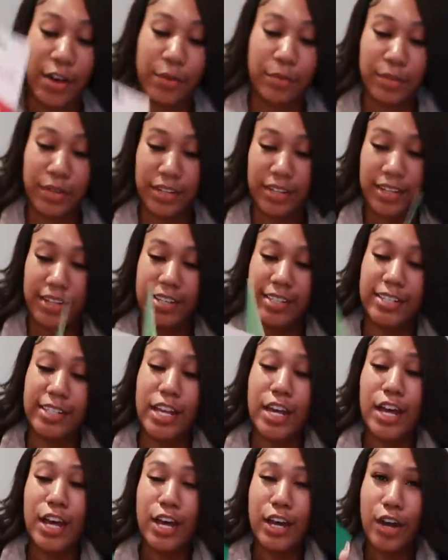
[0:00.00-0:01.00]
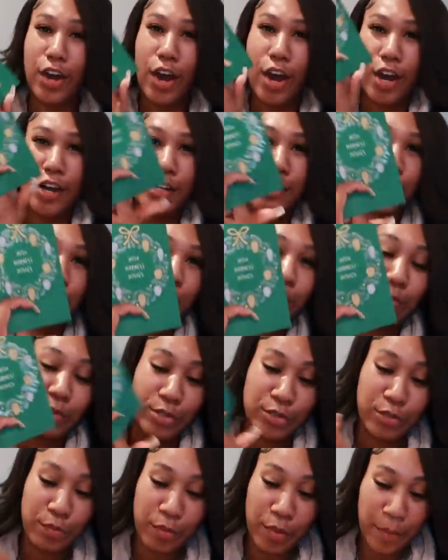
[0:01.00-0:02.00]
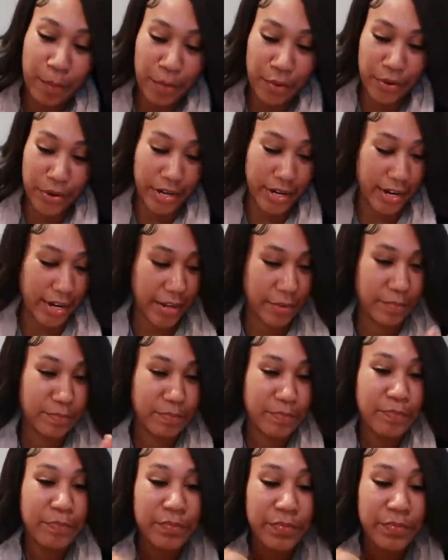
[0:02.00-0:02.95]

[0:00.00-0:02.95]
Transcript: Home Goods. Card is super, super pretty.